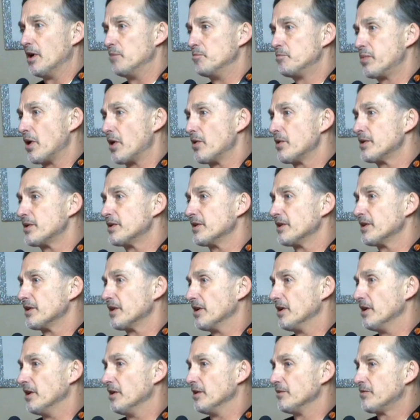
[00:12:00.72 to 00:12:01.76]
burden
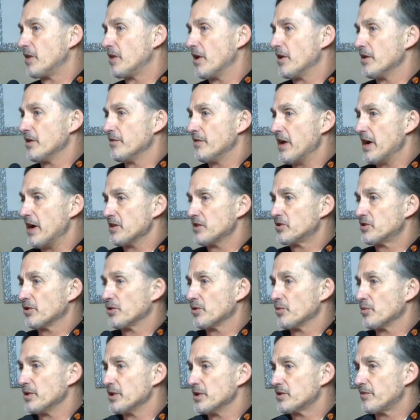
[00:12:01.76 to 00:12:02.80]
of
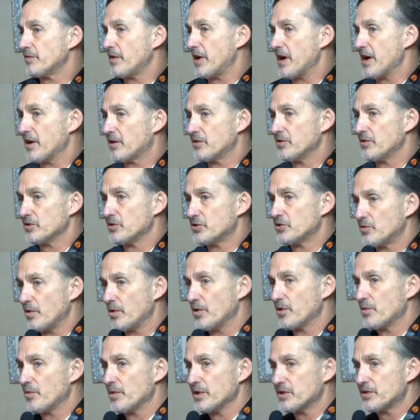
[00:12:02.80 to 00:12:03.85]
cardiovascular risk factors,
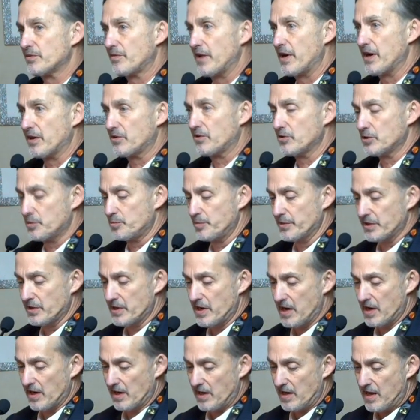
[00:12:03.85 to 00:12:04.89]
stroke risk factors, but
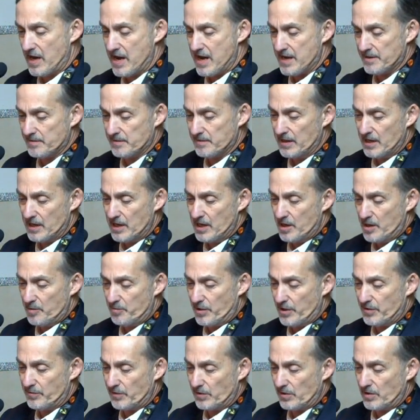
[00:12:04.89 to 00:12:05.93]
not a lot.
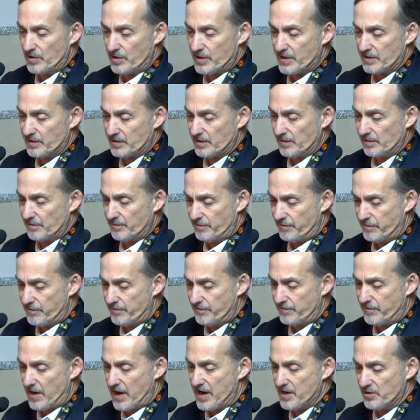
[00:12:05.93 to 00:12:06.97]
But if you look at the
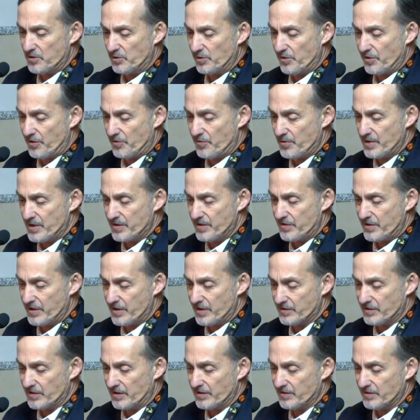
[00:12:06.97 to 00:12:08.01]
final three
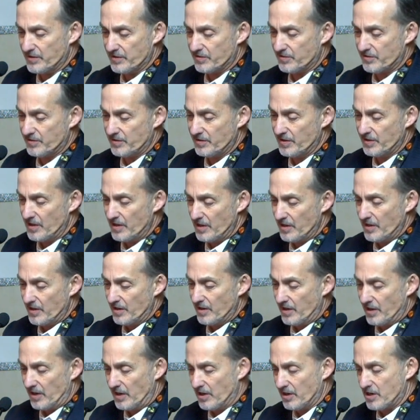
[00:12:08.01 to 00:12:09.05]
things on this,
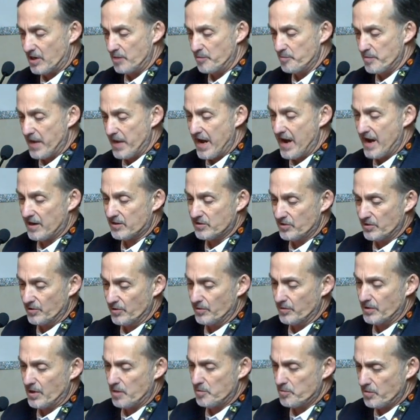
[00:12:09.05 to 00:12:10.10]
I'll come back
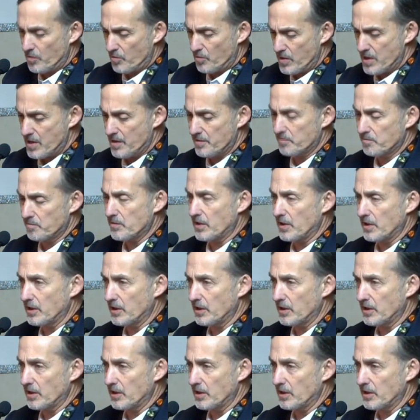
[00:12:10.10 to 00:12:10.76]
to. Number one,